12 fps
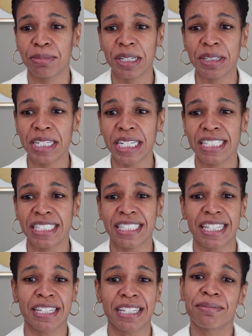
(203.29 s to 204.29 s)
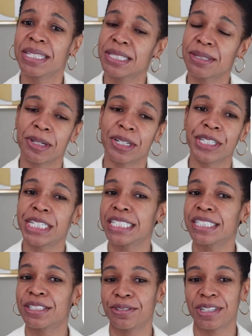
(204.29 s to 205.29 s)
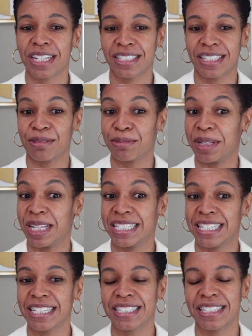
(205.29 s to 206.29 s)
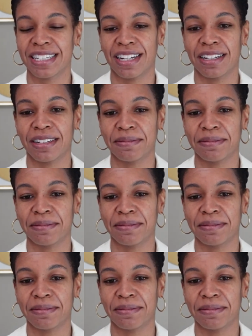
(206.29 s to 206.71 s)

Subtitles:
periods and then missed periods do not sound pleasant.